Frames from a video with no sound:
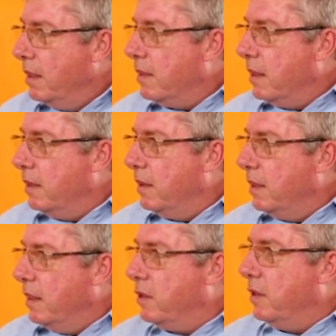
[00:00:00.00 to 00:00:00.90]
So
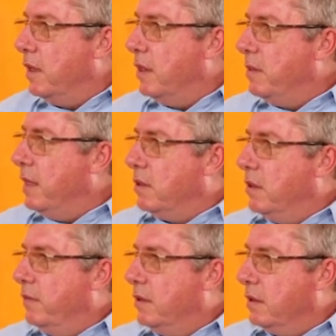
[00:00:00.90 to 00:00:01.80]
the issue there is about
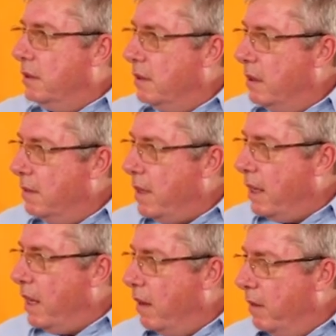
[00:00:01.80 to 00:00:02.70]
service,
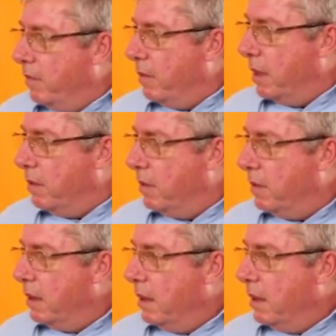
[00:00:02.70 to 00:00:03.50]
about caring for people.